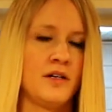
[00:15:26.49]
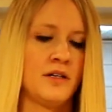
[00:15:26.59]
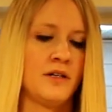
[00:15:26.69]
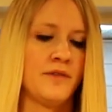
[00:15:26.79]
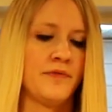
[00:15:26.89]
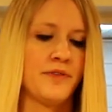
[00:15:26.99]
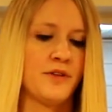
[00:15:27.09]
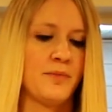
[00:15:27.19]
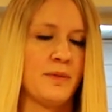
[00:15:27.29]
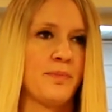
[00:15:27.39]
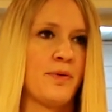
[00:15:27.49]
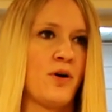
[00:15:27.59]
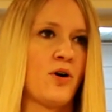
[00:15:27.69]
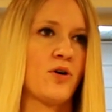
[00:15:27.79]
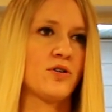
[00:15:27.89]
A little bit of
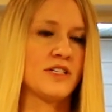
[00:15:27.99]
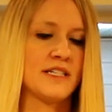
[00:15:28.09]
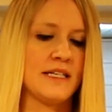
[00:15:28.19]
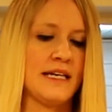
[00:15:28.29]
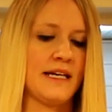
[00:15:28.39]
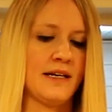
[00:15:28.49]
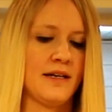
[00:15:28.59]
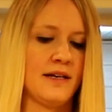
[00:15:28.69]
parsley